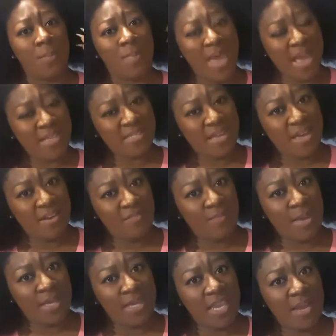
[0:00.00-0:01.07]
The back side
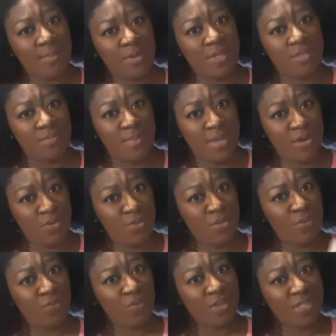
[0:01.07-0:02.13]
of my camera is better
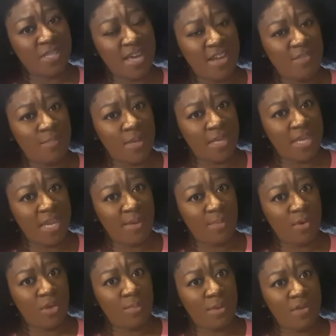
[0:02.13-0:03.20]
than the front side of my
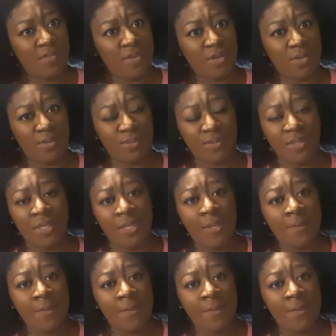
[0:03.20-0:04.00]
camera on my phone,